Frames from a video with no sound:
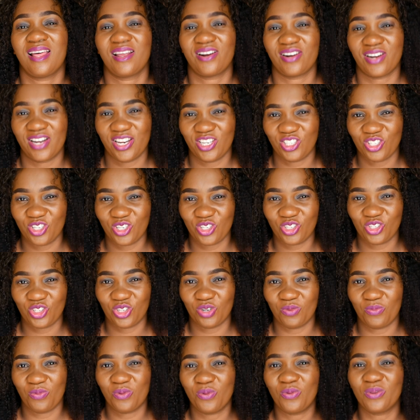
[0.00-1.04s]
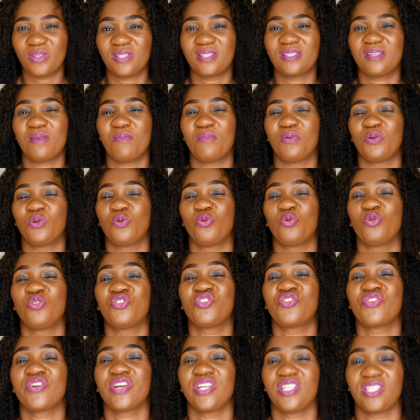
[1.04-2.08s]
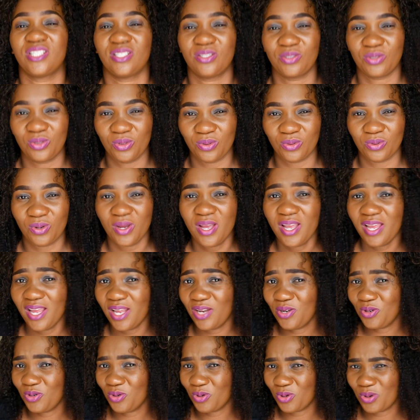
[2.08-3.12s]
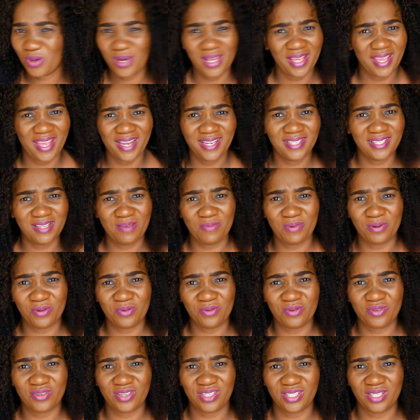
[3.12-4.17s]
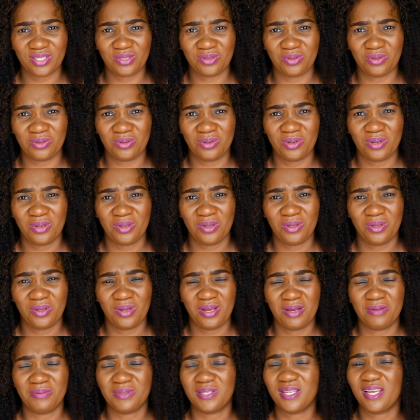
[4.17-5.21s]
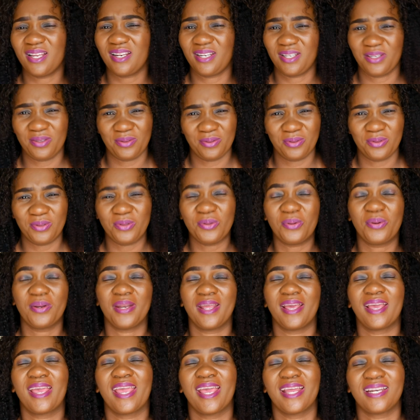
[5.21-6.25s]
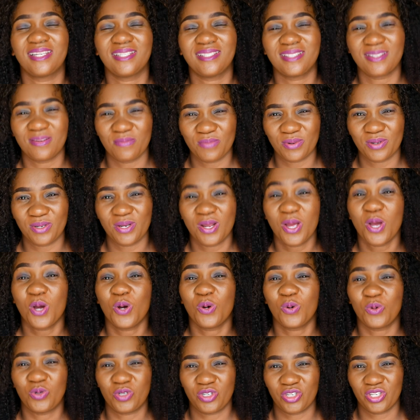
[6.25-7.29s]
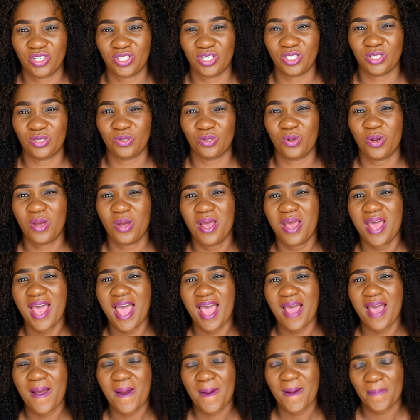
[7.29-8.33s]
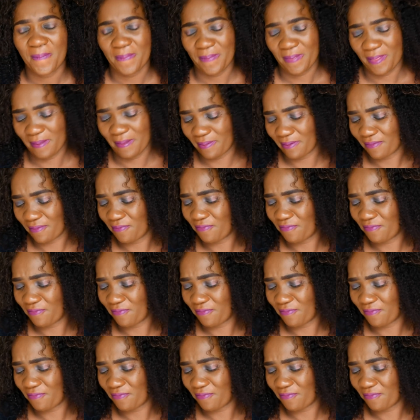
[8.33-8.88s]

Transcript: relationship with somebody who treasures you, and you're gonna get someone who treasures you. I'm telling you, you're gonna get somebody who treasures you. Number